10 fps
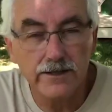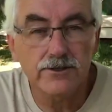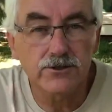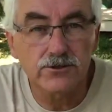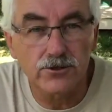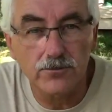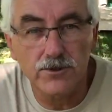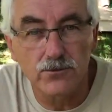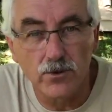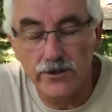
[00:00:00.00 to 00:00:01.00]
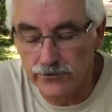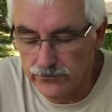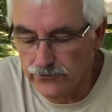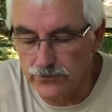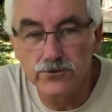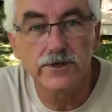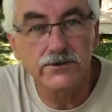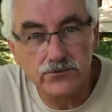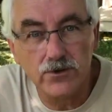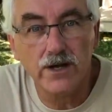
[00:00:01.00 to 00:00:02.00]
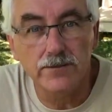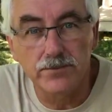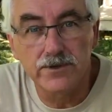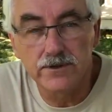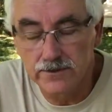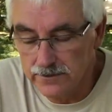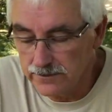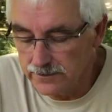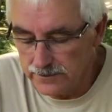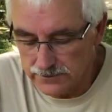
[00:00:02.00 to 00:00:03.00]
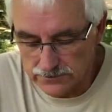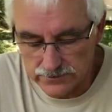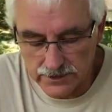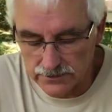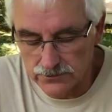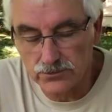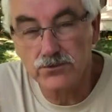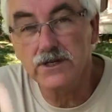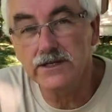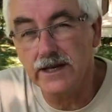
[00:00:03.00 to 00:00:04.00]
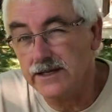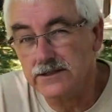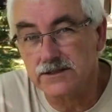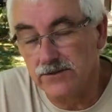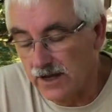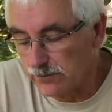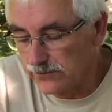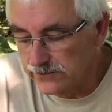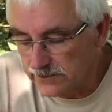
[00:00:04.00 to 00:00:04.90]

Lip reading: do you determine whether fruit is ripe? So we got 3 dates of apples